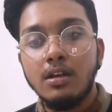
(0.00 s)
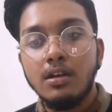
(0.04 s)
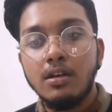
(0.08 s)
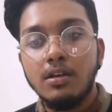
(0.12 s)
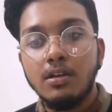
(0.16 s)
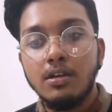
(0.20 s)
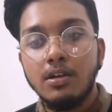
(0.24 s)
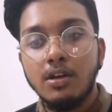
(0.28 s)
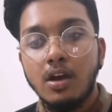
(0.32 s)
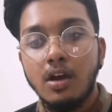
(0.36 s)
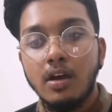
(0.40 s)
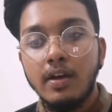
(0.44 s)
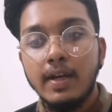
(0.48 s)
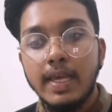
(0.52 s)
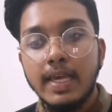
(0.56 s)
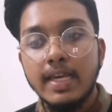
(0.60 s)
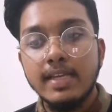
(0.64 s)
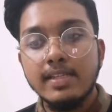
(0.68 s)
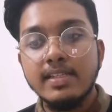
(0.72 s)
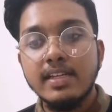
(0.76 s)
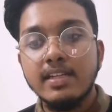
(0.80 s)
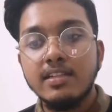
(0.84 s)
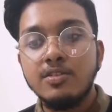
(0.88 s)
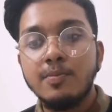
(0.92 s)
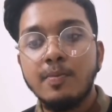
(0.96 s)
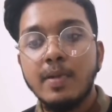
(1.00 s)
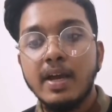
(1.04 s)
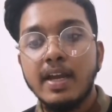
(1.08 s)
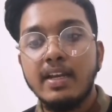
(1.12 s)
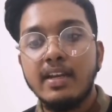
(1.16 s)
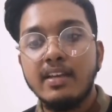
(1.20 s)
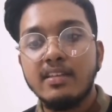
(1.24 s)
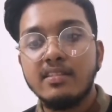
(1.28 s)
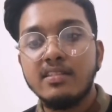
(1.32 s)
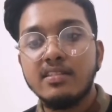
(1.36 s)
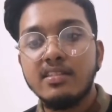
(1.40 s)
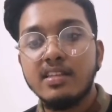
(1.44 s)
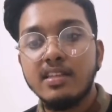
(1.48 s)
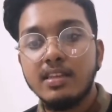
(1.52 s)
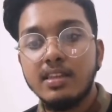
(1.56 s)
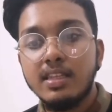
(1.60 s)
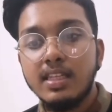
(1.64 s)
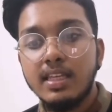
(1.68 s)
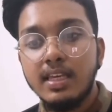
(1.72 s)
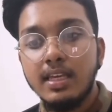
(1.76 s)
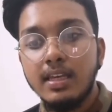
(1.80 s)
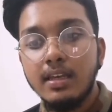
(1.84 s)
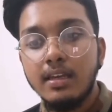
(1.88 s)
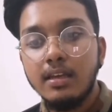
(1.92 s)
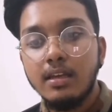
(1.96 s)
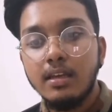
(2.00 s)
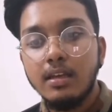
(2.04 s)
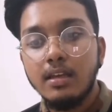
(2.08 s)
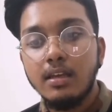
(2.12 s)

not agents by necessity